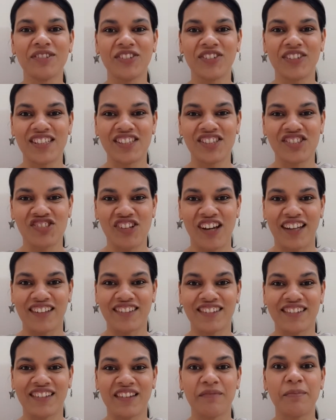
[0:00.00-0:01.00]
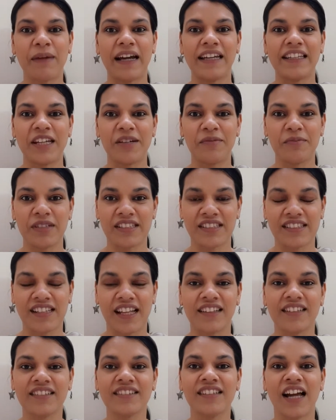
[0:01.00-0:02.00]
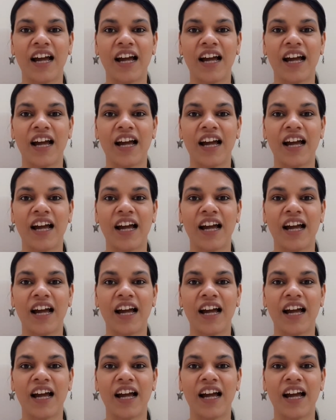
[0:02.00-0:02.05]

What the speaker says: to this channel. My name is Talat.